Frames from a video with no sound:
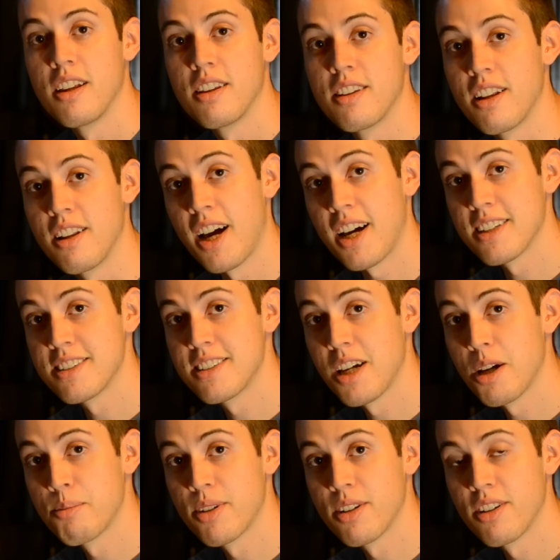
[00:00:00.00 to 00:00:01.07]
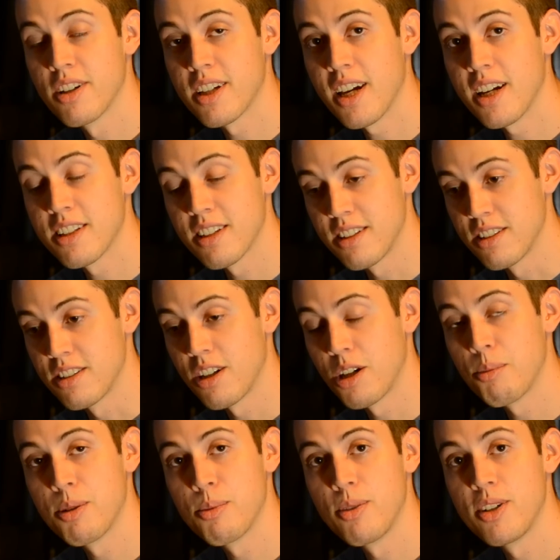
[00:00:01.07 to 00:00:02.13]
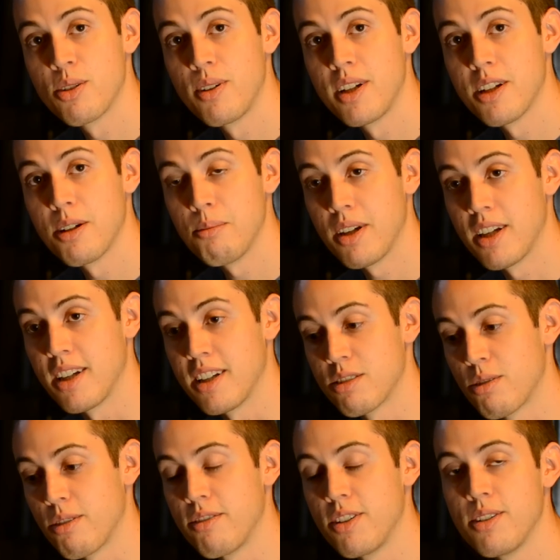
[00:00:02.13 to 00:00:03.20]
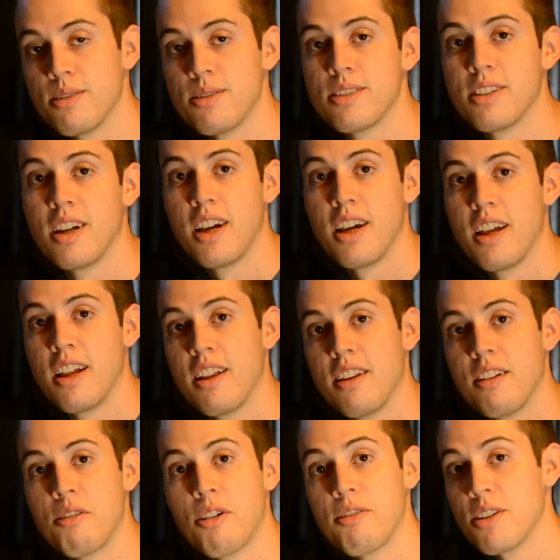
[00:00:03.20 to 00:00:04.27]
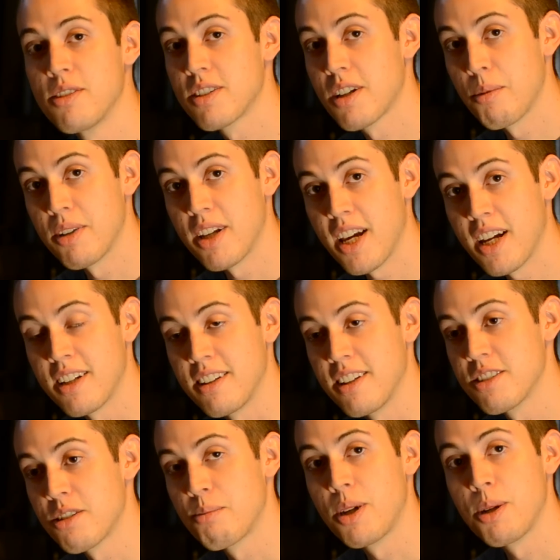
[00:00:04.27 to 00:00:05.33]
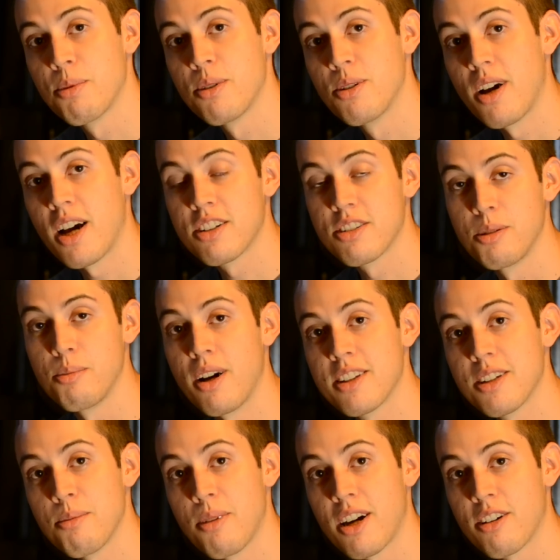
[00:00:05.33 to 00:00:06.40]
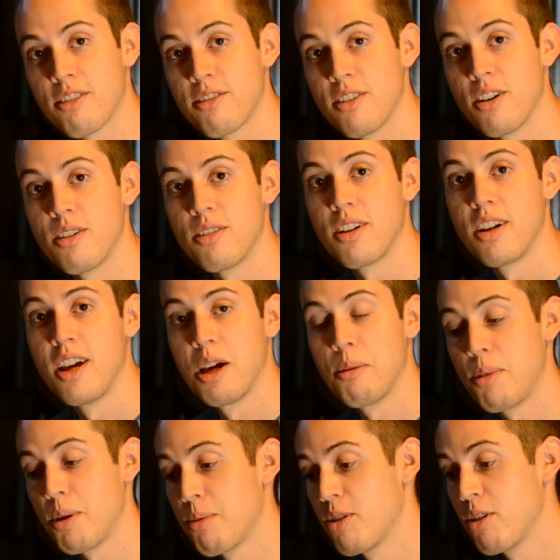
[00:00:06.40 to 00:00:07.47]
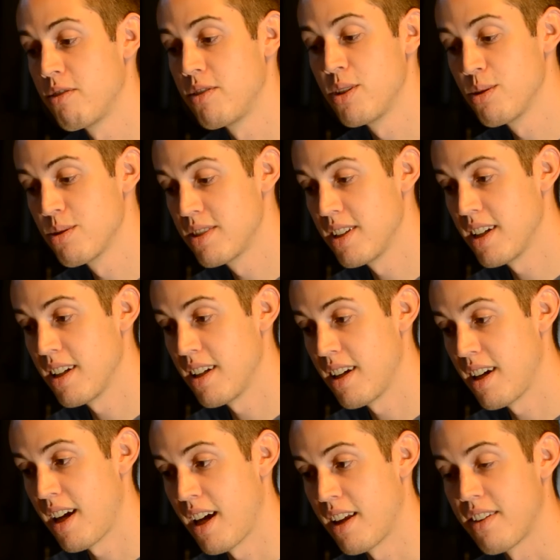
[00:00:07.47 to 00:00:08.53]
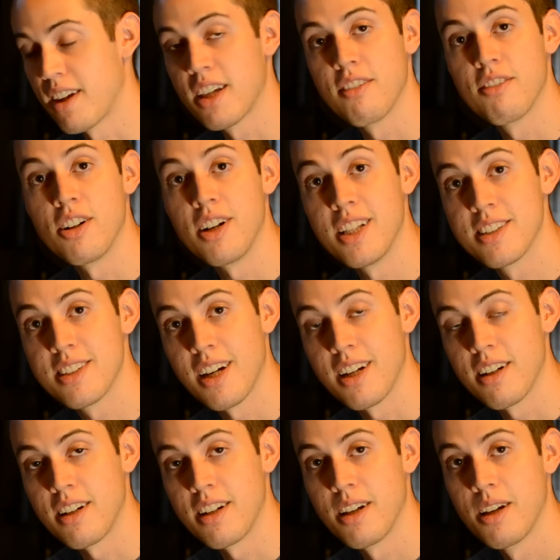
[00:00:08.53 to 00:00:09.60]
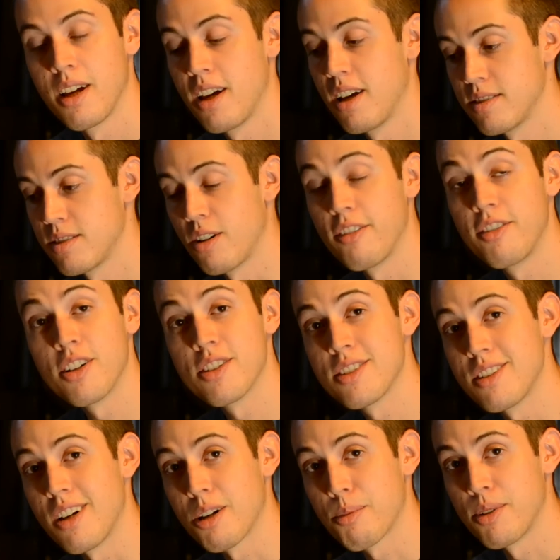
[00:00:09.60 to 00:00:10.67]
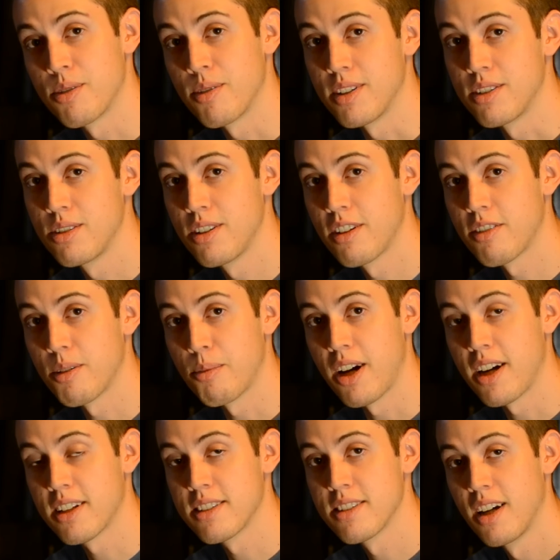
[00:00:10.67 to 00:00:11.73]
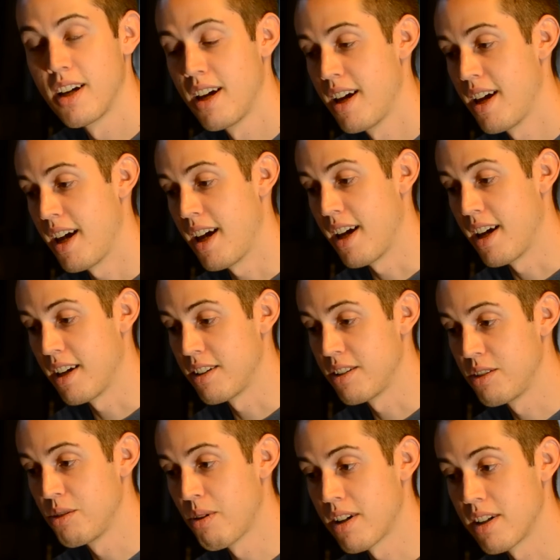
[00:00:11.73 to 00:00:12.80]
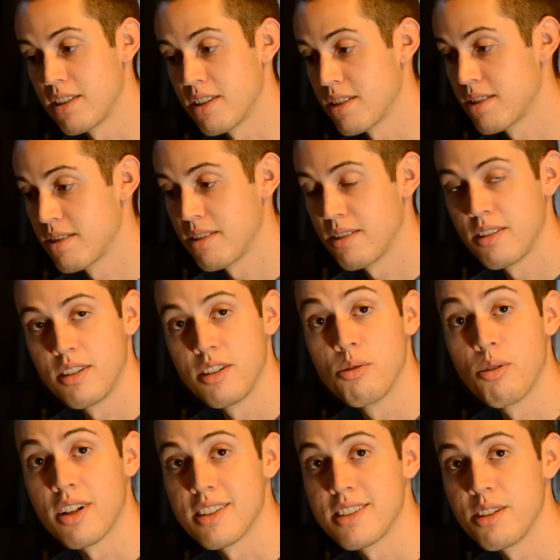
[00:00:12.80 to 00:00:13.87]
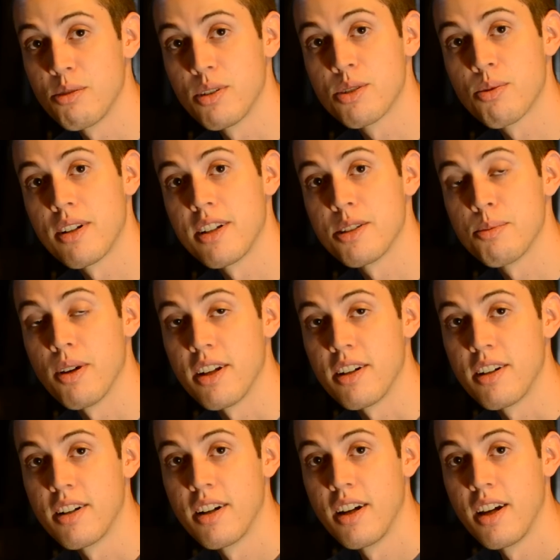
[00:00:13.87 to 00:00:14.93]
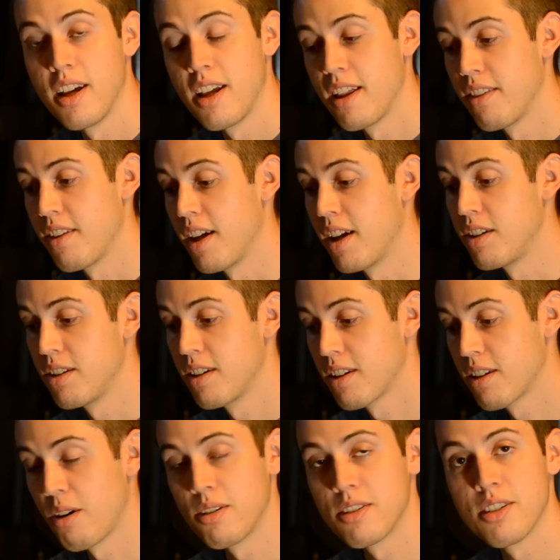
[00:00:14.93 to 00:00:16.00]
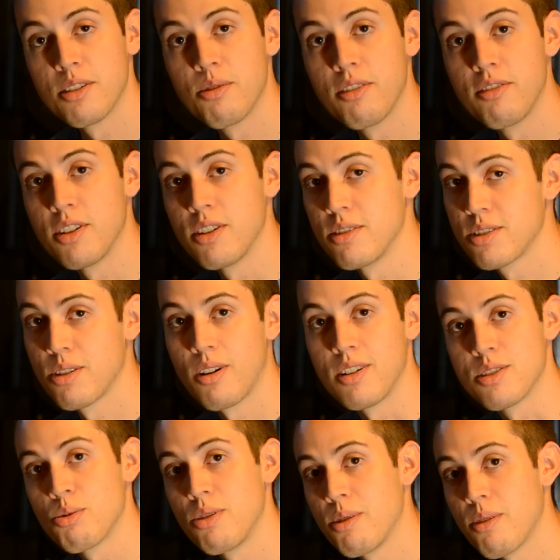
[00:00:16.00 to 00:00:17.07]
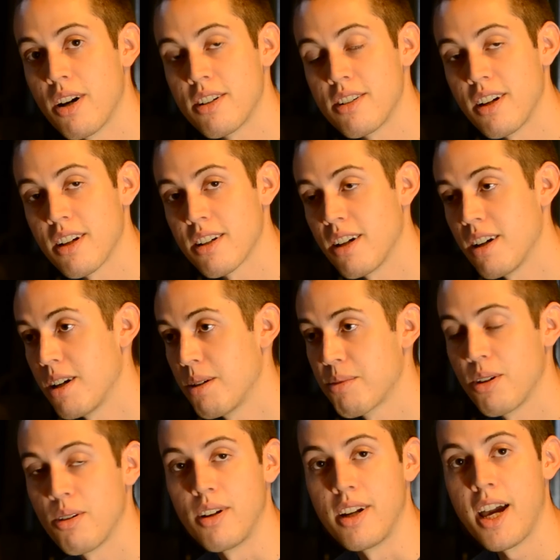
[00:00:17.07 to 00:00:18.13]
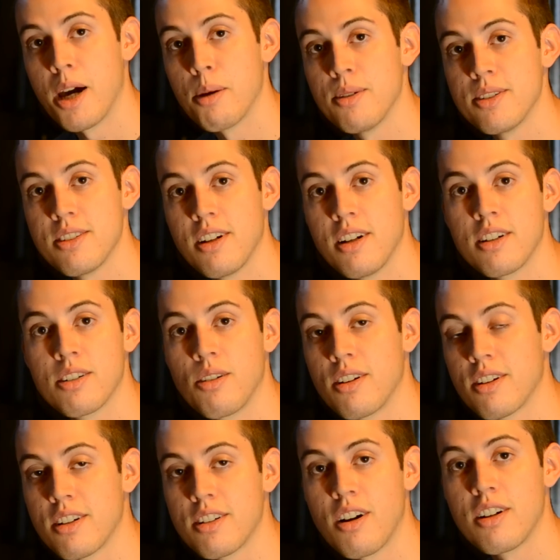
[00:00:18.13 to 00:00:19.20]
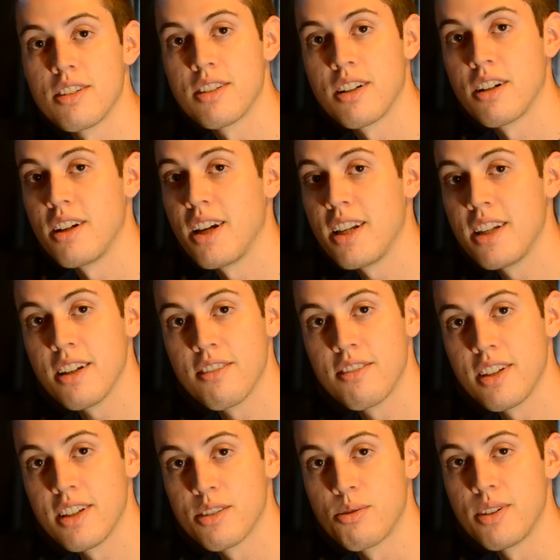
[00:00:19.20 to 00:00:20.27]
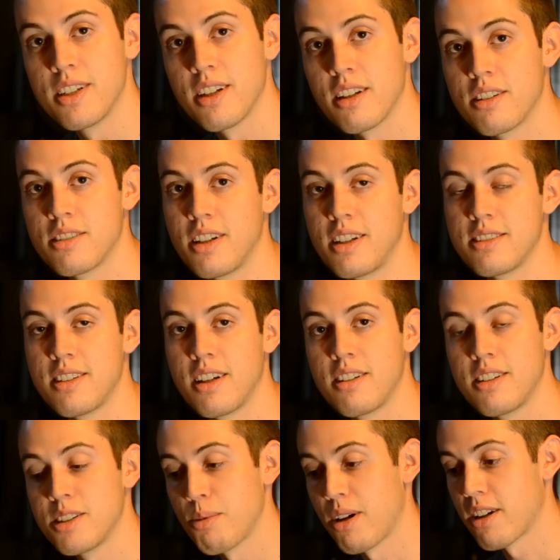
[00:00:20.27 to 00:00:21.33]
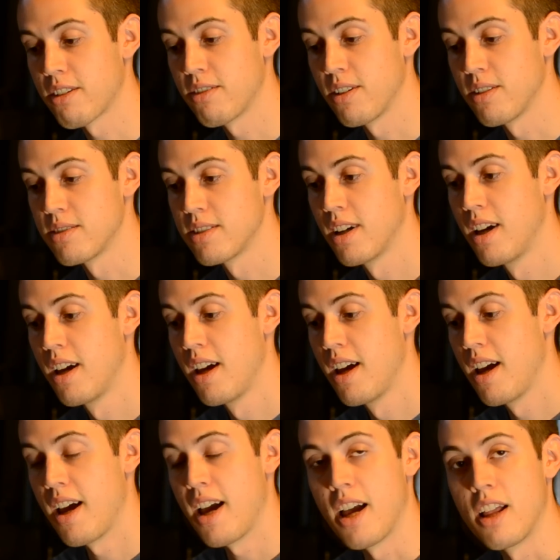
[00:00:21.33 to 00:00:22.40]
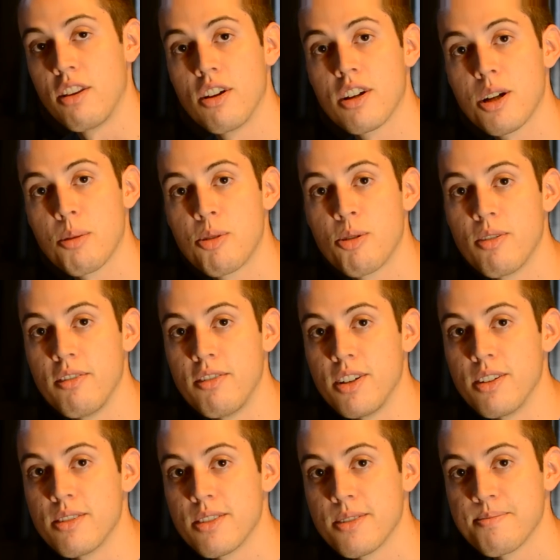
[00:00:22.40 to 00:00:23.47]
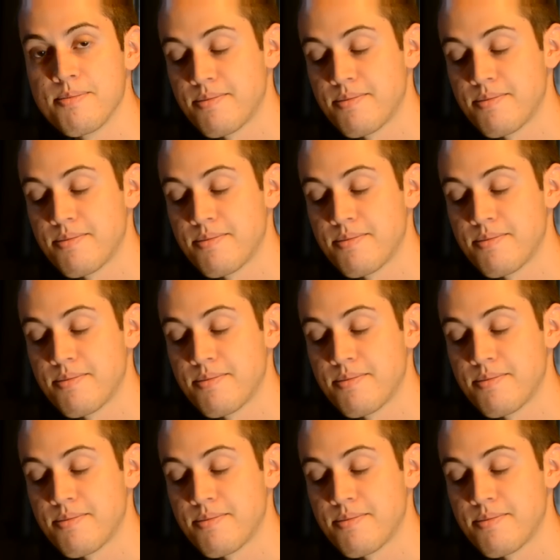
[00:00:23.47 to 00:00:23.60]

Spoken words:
The last step to look at to determine between them is reviews. Reviews come in handy. These are people who actually bought the microphone, people who have used it, and they give their insight on it. So if you're stuck between two different mics and you want to see which one is better, then go into the reviews, go on sweetwater.com, go on Amazon, go on Guitar Center, any of these retailers that sell these microphones, and look up the reviews.